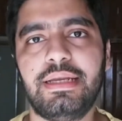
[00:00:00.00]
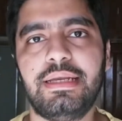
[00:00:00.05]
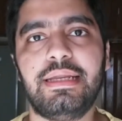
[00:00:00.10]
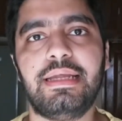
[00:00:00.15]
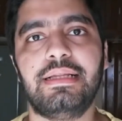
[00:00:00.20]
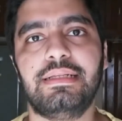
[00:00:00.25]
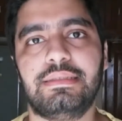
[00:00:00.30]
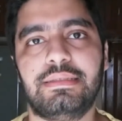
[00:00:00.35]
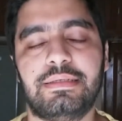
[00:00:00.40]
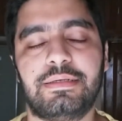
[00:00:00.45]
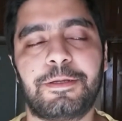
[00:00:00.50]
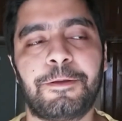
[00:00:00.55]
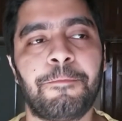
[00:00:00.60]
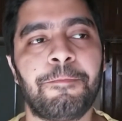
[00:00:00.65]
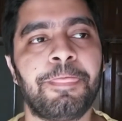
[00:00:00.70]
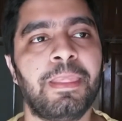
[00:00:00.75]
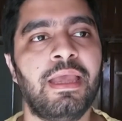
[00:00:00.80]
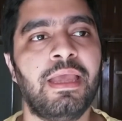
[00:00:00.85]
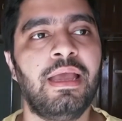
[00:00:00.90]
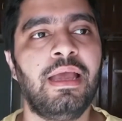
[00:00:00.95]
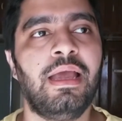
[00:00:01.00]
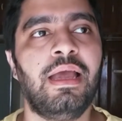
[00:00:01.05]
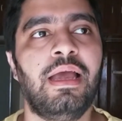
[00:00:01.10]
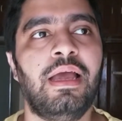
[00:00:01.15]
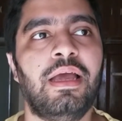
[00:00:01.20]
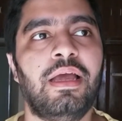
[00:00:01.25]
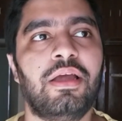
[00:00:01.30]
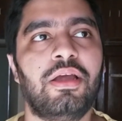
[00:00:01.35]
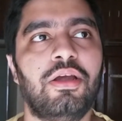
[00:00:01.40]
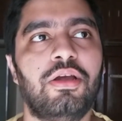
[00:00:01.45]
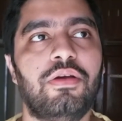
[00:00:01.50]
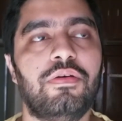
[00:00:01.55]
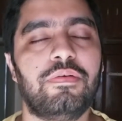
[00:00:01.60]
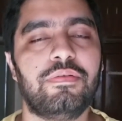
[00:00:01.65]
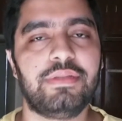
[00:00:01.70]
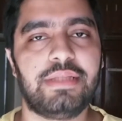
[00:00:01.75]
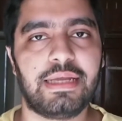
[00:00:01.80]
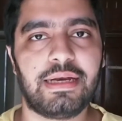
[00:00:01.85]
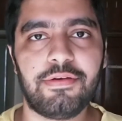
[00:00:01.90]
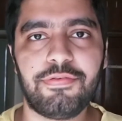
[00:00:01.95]
nails it.
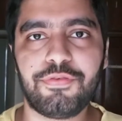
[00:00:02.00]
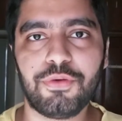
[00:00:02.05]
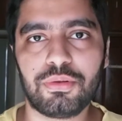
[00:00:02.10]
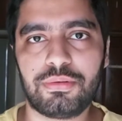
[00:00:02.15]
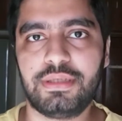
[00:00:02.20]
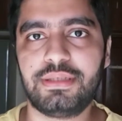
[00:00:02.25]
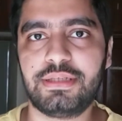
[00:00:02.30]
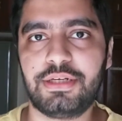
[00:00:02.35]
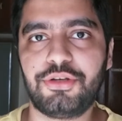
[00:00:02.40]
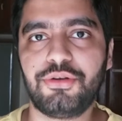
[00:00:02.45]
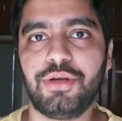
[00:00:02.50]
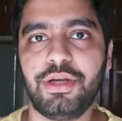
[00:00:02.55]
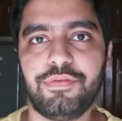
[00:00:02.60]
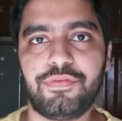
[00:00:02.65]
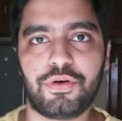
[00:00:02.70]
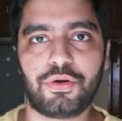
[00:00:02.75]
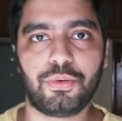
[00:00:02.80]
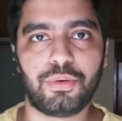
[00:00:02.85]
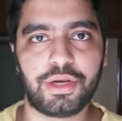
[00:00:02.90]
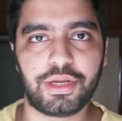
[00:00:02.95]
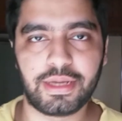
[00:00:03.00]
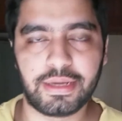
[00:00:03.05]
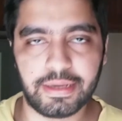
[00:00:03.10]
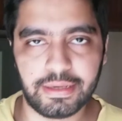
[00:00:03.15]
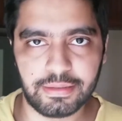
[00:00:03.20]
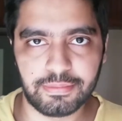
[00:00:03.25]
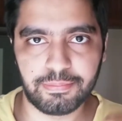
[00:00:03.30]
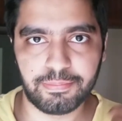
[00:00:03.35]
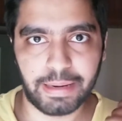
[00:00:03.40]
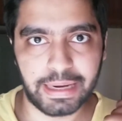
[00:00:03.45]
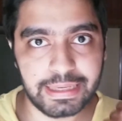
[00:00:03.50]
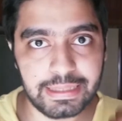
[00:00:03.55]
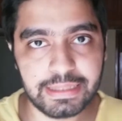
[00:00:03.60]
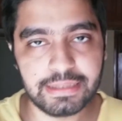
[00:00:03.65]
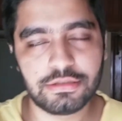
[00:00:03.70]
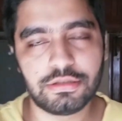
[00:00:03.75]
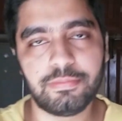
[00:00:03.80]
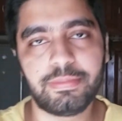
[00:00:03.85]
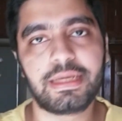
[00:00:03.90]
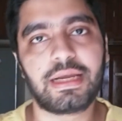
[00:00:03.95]
There are few things that you need for touring. The bike
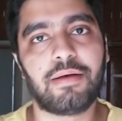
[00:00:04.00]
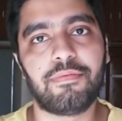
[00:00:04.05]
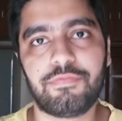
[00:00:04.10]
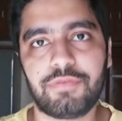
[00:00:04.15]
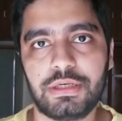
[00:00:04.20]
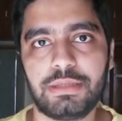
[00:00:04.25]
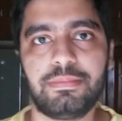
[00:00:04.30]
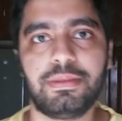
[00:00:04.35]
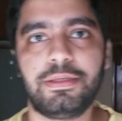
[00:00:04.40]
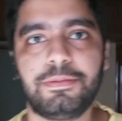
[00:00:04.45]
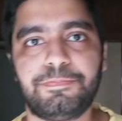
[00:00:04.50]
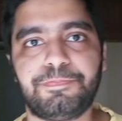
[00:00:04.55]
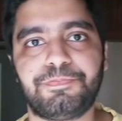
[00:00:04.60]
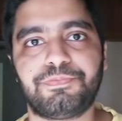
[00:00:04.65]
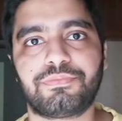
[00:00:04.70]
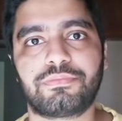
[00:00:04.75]
needs to be comfortable.